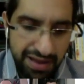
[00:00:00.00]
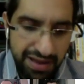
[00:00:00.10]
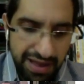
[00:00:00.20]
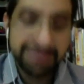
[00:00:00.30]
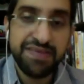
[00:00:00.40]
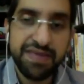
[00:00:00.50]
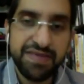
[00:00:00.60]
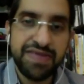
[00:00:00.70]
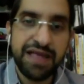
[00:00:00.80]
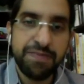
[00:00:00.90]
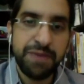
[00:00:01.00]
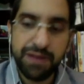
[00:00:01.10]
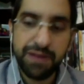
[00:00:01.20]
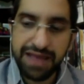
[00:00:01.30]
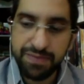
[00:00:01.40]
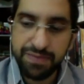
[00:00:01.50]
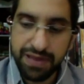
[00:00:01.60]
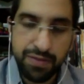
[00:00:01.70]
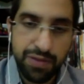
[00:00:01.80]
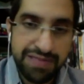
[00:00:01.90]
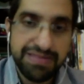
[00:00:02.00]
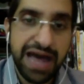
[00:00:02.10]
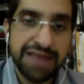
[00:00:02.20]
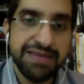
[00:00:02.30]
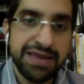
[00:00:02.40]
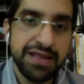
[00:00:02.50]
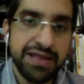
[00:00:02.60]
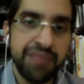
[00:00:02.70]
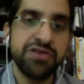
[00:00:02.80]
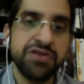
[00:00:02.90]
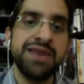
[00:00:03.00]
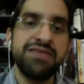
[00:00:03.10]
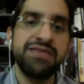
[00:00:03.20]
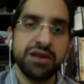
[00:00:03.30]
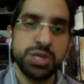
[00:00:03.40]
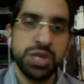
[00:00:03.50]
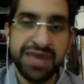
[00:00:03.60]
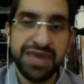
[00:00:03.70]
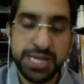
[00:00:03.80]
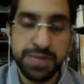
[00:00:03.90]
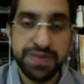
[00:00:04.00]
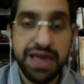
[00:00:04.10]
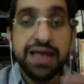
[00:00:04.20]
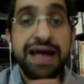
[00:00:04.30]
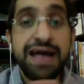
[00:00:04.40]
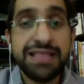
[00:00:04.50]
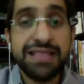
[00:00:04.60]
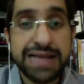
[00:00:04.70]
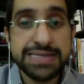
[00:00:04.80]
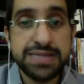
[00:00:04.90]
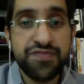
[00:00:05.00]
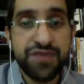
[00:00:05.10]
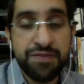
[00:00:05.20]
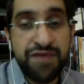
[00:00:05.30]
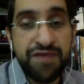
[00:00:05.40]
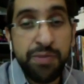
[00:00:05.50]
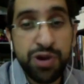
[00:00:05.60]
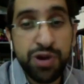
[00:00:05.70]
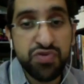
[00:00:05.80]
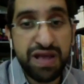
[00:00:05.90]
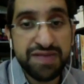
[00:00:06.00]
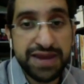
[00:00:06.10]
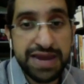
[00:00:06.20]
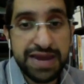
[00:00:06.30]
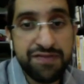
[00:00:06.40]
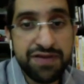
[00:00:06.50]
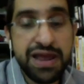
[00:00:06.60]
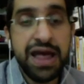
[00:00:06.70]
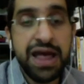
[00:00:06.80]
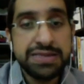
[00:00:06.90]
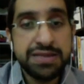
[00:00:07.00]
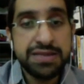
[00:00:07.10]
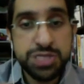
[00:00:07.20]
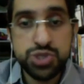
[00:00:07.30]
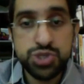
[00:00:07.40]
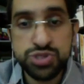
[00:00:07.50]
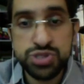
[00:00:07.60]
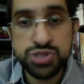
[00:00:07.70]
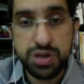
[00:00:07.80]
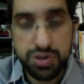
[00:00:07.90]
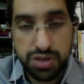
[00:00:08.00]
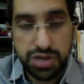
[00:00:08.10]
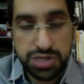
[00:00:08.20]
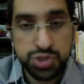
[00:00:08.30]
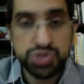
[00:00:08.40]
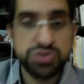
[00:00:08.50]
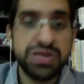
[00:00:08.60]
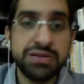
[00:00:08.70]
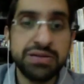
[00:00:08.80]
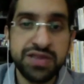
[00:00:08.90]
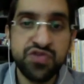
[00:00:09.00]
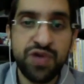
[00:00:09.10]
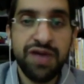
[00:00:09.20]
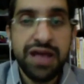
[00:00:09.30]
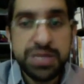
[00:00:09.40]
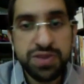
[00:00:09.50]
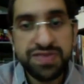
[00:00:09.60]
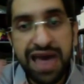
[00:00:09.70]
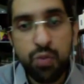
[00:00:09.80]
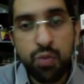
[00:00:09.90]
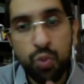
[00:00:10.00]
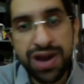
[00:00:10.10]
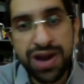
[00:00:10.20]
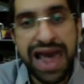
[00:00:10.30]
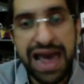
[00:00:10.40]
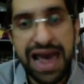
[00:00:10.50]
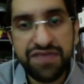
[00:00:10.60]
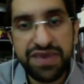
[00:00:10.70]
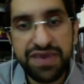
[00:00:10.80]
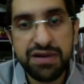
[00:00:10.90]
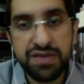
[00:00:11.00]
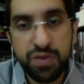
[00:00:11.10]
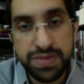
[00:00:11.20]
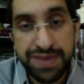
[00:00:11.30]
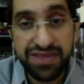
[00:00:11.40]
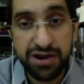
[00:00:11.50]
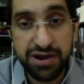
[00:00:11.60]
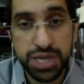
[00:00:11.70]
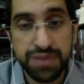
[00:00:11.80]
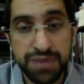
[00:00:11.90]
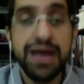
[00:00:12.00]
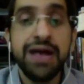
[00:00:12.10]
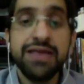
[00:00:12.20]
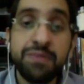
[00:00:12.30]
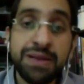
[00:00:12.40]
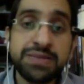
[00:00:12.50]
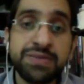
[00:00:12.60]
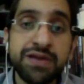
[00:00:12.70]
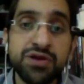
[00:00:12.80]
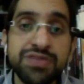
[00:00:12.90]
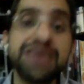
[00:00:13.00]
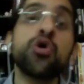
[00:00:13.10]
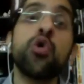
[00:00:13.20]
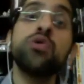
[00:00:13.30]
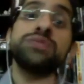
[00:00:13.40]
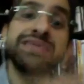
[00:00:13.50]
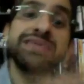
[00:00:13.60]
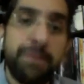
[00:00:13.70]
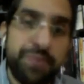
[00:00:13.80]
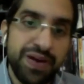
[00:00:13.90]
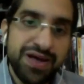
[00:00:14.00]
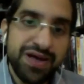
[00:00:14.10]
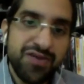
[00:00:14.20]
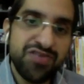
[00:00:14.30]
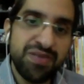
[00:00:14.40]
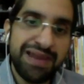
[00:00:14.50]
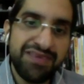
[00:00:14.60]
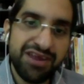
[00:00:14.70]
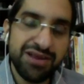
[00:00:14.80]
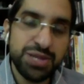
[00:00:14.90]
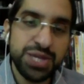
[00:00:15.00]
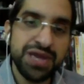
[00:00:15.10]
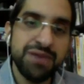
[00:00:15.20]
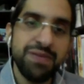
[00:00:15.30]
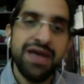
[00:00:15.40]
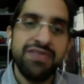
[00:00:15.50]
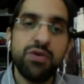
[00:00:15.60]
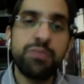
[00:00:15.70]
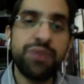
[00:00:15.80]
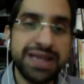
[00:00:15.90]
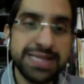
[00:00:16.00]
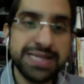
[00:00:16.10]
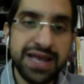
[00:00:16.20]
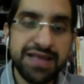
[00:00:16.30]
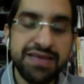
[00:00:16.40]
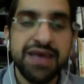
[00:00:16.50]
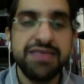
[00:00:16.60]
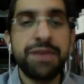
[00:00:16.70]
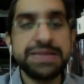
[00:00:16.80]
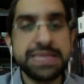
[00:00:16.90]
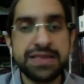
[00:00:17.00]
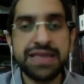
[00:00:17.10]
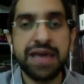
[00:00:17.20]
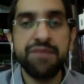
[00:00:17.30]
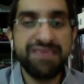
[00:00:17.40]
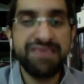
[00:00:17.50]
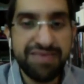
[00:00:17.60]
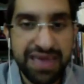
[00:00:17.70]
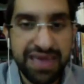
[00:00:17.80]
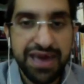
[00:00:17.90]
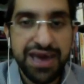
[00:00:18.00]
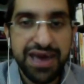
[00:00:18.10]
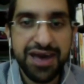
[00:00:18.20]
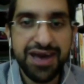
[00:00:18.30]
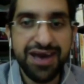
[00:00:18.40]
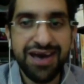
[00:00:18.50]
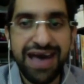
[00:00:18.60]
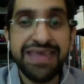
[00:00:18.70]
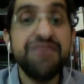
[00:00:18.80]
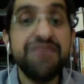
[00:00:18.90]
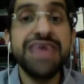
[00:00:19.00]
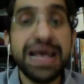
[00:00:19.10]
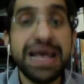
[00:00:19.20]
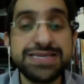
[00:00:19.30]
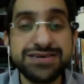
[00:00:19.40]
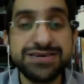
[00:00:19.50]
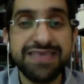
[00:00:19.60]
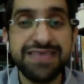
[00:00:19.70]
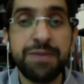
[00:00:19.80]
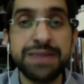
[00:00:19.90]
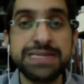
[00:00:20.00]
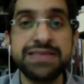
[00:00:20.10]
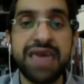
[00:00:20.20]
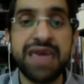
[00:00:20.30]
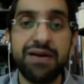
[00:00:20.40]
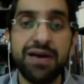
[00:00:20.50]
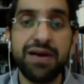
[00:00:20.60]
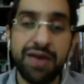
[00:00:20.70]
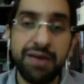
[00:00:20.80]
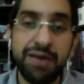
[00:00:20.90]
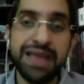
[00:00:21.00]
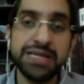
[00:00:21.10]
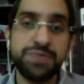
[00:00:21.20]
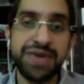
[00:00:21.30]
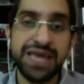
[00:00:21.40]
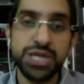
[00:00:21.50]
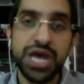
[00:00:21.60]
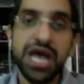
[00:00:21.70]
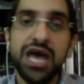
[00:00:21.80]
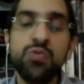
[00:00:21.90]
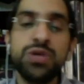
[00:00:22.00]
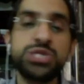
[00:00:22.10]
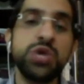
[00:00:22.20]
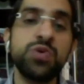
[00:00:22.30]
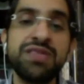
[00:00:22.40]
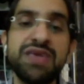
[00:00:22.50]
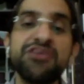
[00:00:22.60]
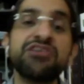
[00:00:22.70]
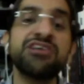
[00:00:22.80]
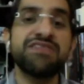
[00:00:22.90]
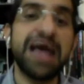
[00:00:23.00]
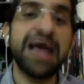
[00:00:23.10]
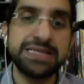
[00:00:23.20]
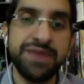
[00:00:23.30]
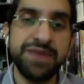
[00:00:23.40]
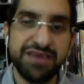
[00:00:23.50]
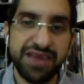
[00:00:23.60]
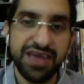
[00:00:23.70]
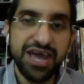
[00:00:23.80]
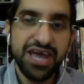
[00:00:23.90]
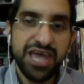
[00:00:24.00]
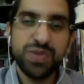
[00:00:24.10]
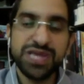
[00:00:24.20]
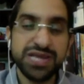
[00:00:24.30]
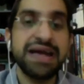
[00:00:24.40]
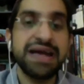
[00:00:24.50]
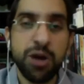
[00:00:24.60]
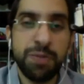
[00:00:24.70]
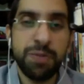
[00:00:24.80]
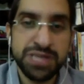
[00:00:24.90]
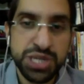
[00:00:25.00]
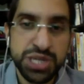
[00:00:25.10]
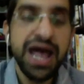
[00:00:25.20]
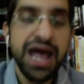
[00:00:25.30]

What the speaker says: incidents that people had died in under the military regime in Egypt that lasted from February 2011 until June 2012. So in that 1.5 year, there was a military regime. The Muslim Brotherhood then cozied up to the military regime. They were praising it. The president kept visiting. And even yesterday, the president gave a big speech in which he wouldn't even criticize the military. He would criticize the opposition,